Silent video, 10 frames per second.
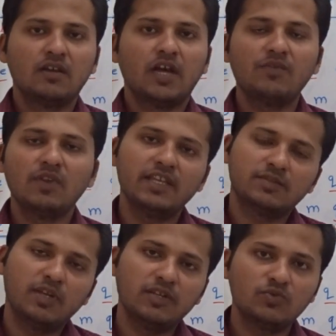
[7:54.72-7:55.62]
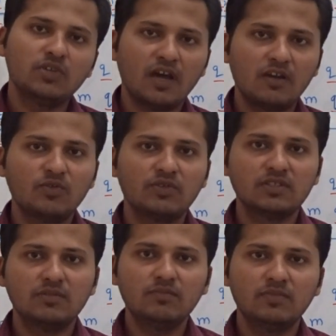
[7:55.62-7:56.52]
I will explain you the
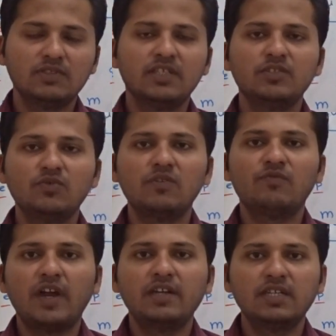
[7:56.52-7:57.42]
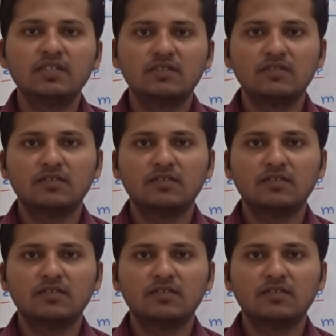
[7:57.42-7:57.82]
algorithm, then you will find it